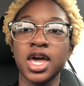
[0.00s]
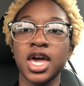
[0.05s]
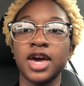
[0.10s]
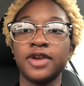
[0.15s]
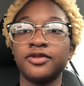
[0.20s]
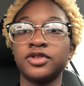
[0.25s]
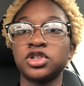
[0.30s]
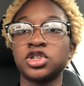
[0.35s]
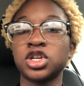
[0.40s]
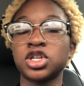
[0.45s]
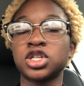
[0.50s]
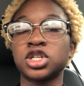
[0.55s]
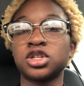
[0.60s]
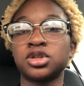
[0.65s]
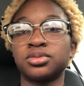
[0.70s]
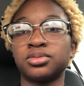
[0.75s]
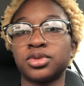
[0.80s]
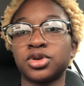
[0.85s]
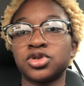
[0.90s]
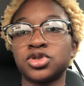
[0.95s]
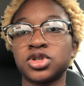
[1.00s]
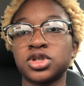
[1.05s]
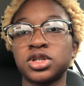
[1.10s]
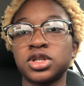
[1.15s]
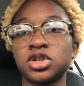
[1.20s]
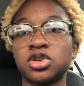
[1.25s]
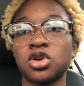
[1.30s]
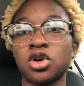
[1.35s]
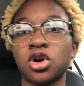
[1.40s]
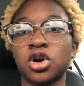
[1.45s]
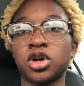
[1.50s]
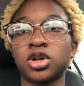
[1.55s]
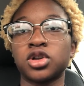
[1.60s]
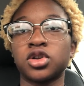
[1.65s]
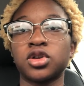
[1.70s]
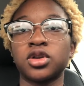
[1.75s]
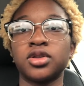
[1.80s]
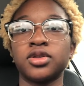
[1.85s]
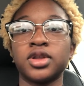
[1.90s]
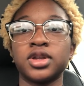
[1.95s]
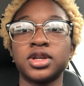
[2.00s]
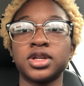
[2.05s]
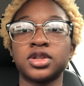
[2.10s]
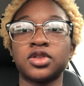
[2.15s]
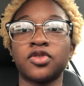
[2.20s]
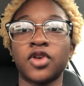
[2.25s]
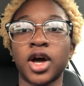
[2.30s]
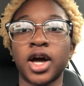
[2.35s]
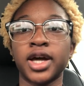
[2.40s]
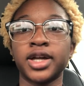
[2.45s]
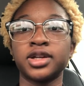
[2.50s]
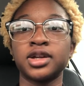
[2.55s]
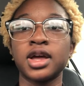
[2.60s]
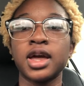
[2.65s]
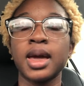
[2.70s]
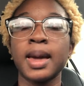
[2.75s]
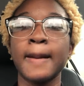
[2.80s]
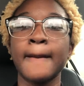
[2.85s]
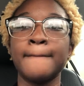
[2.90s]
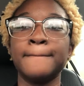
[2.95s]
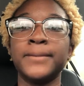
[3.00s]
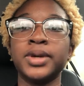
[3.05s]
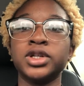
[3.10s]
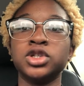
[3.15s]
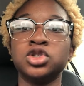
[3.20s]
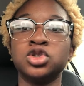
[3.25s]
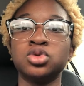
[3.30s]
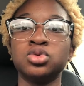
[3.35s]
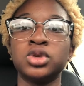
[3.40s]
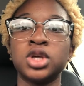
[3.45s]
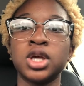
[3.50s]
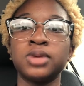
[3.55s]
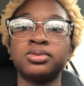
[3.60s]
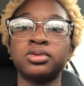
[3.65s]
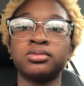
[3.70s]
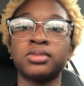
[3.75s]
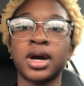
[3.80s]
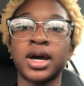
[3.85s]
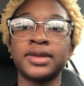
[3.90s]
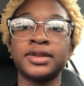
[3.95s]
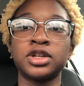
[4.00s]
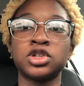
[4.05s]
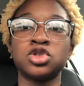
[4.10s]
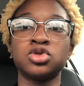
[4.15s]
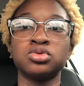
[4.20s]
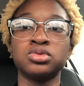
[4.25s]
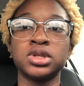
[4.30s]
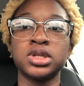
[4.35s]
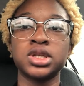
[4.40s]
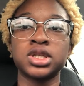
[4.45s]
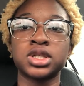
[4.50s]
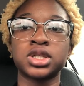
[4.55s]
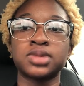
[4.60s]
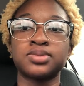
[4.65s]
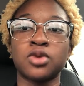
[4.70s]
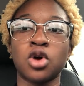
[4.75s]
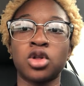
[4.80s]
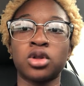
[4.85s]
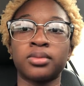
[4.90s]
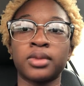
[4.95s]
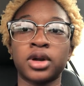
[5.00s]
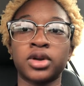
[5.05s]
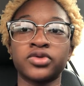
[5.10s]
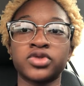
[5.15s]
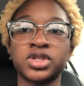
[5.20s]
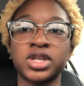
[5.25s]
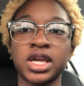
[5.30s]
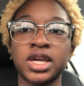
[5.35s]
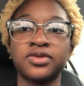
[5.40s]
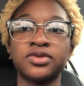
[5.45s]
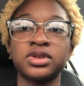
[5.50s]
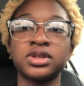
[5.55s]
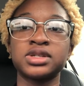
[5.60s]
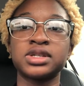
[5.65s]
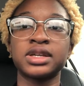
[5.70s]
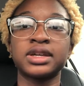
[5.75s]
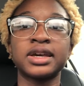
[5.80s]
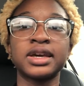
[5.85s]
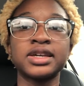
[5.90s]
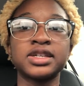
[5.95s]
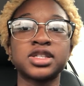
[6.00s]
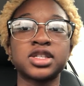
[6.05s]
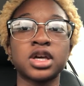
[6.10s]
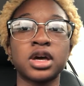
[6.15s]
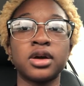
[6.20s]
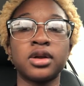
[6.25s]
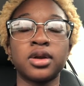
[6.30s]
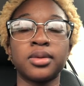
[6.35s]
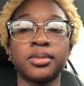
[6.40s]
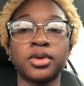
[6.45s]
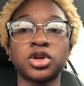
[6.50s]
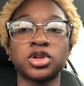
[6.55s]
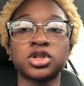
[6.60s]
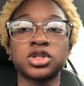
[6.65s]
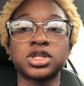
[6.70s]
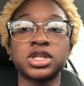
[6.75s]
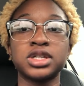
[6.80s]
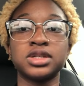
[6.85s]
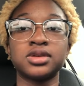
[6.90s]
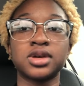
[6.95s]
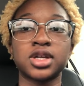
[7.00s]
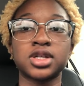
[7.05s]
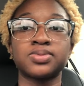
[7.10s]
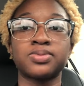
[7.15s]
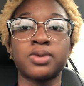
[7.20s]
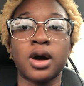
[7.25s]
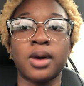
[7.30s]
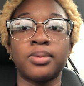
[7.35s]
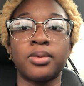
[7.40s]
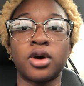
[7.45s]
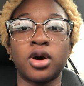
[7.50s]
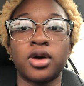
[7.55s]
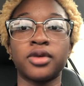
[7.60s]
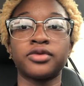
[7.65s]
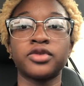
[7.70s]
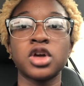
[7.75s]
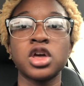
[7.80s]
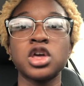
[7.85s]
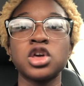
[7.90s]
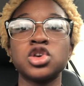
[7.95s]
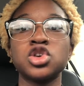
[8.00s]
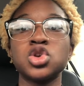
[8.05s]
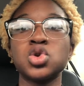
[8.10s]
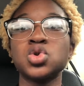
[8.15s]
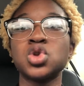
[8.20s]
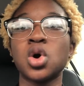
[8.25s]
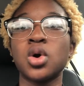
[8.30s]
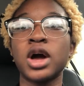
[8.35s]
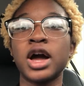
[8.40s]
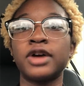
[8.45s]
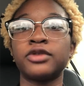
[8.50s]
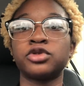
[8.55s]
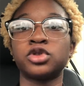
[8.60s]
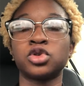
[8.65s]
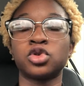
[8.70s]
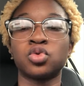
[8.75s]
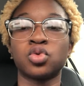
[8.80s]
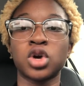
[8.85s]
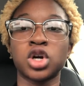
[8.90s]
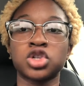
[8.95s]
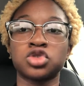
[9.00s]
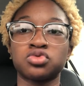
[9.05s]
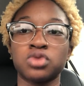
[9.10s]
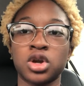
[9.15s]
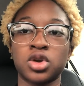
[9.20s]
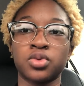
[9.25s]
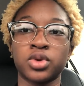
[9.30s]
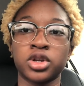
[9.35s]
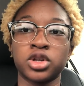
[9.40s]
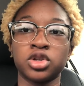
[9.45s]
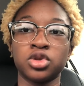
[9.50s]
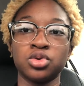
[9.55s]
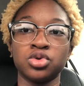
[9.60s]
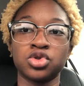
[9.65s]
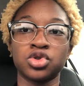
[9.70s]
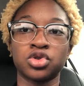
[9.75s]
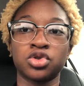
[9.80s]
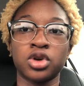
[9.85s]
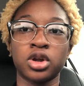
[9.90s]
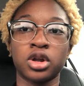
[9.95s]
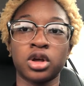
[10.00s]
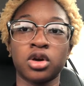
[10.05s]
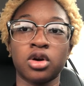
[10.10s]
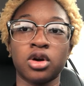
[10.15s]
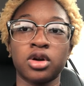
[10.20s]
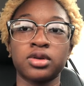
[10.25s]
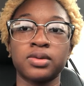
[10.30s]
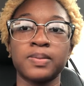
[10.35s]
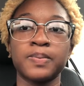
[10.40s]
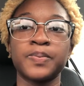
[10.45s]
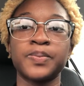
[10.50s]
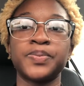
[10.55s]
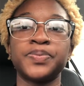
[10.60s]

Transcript: If it's just an emergency card, then it's fine, but do keep in mind that you need a small amount of savings in case an emergency does pop off. You don't have to rush right away to use your credit card.